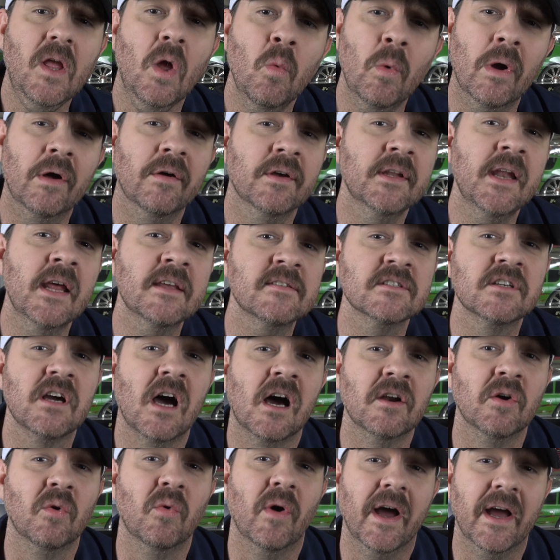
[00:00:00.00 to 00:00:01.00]
Well, it hasn't
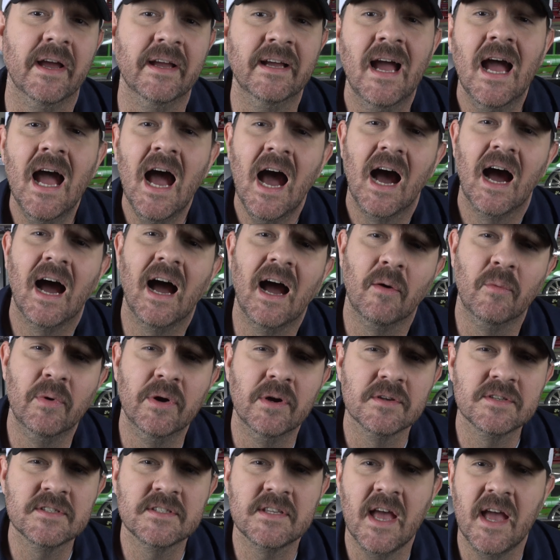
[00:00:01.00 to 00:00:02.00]
gone away. I
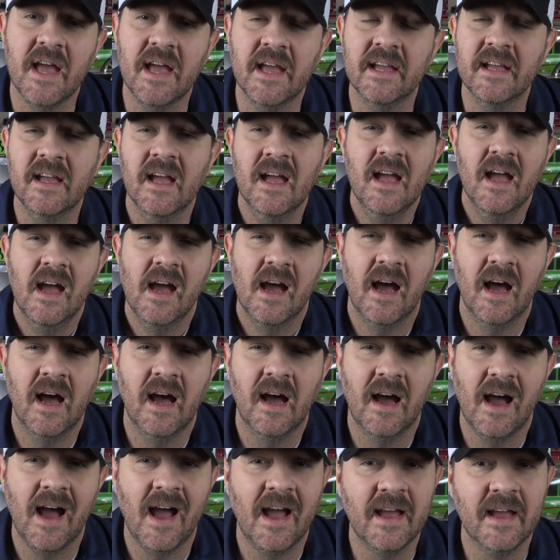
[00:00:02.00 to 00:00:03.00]
will say uh,
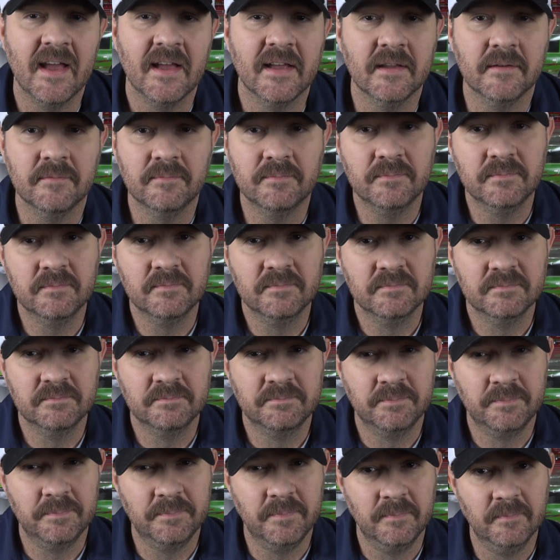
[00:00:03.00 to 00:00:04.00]
I
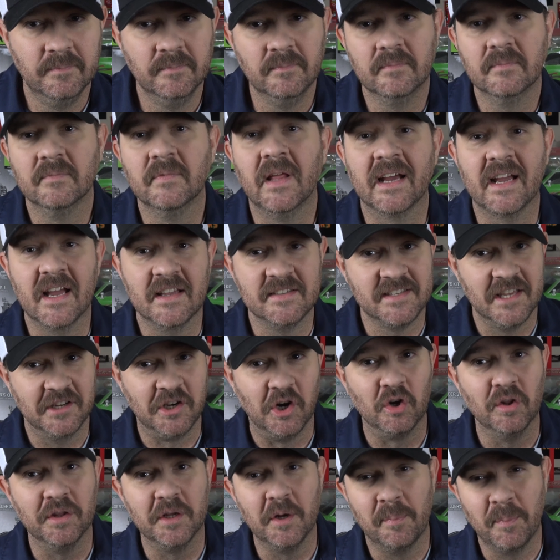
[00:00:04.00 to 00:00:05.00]
like I said
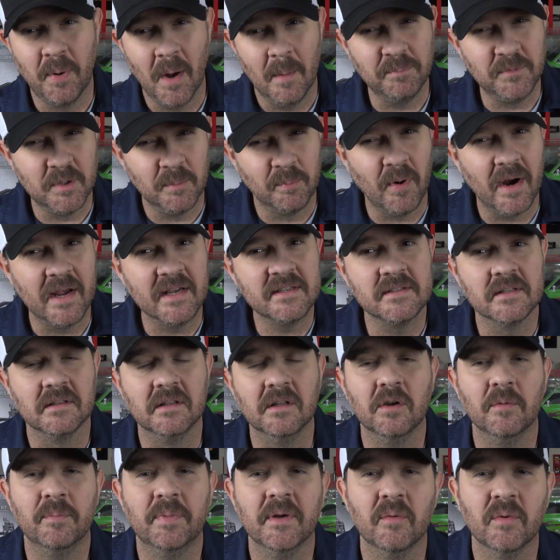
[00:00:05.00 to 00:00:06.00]
earlier, pump the brakes a
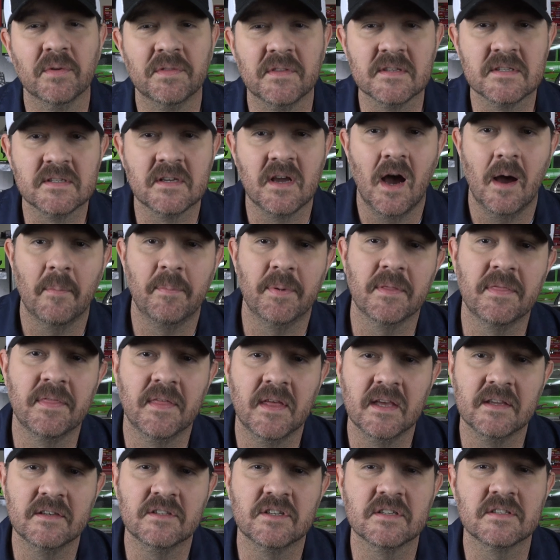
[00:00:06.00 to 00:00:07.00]
little bit with this COPPA
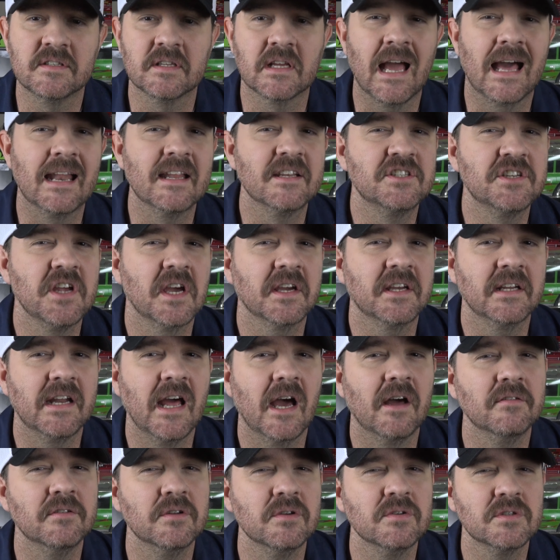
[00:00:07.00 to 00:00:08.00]
thing just to kind of check it
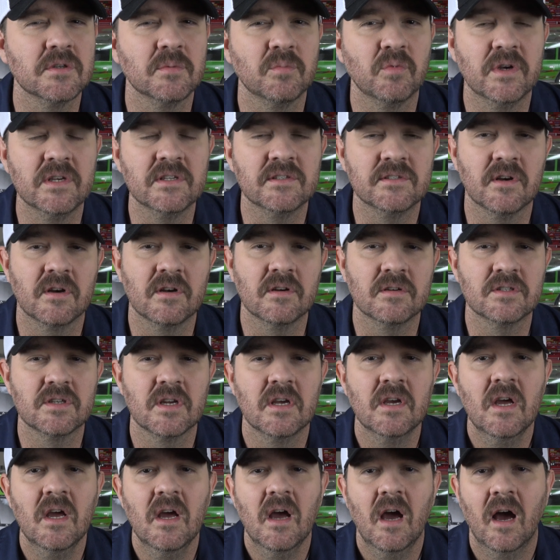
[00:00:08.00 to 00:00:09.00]
out and do some research.
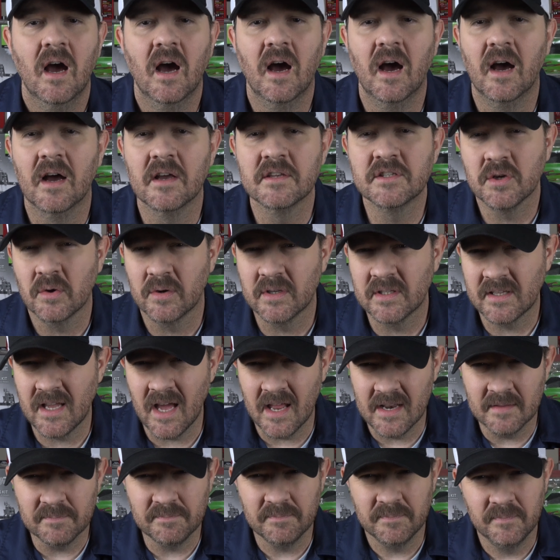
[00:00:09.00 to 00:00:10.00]
Uh, so it's
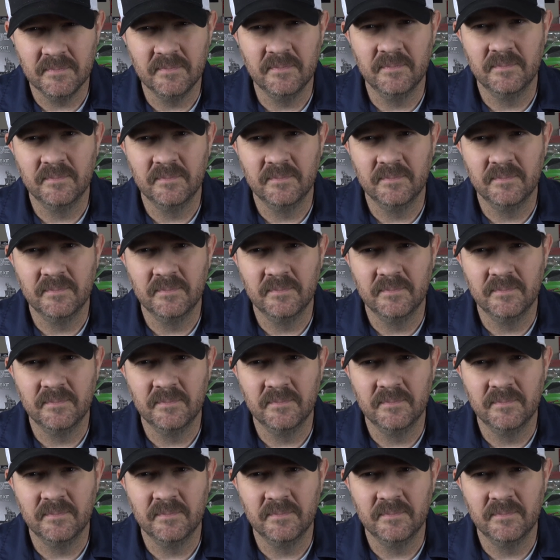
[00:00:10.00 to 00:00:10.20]
kind of,